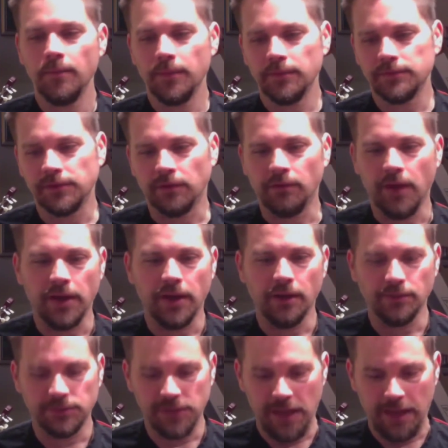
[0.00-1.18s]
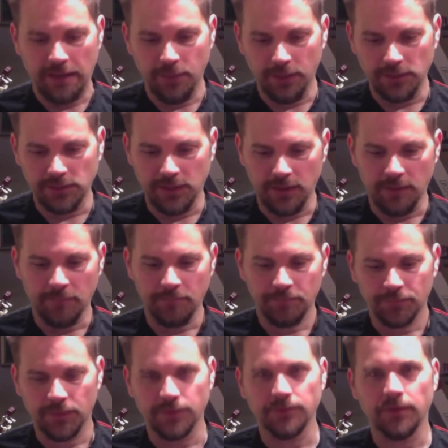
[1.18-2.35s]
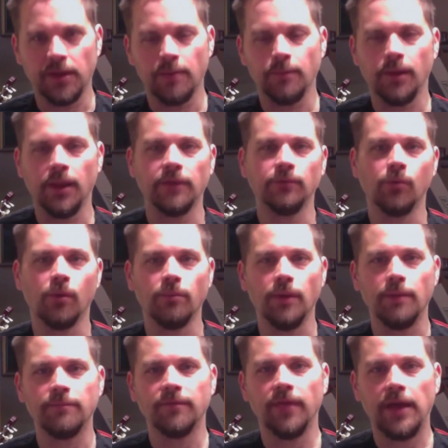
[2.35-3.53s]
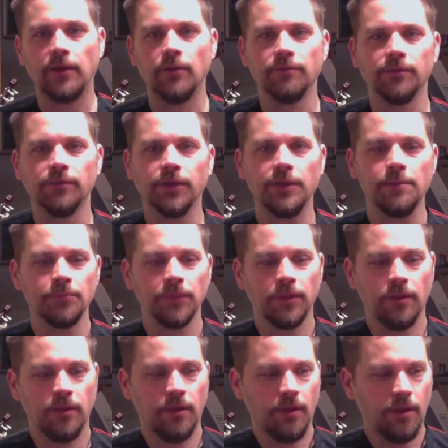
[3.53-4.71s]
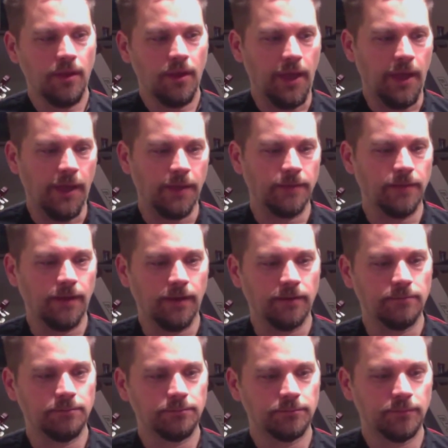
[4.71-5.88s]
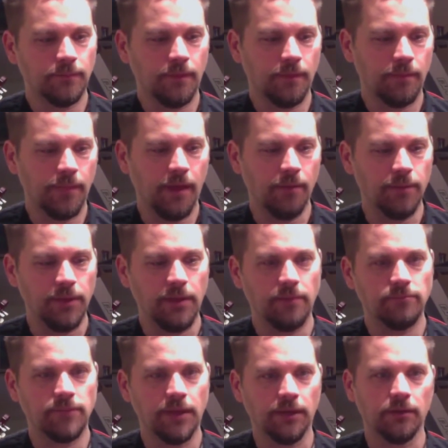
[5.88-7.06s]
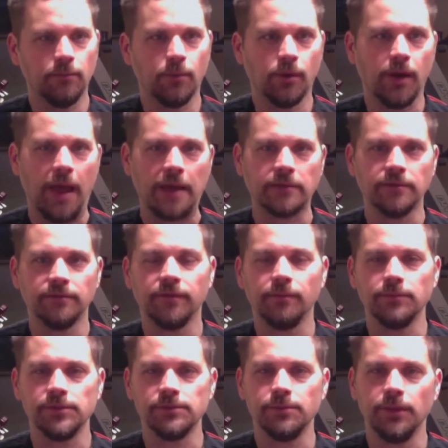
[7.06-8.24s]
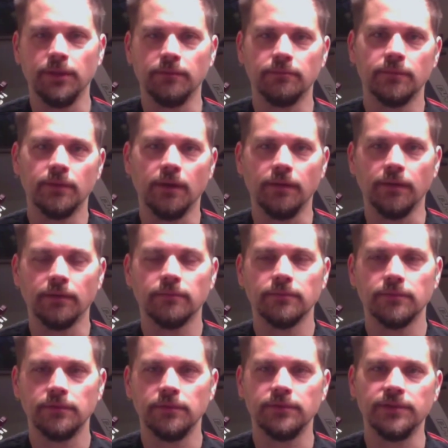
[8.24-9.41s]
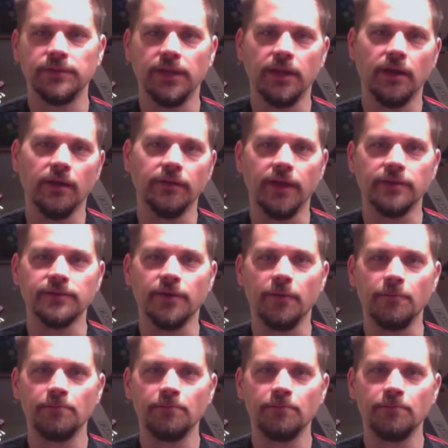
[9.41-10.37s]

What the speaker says: start riding outside. But this will get my legs warmed up for that, hopefully, and help me get a little more active from just being sitting all day. So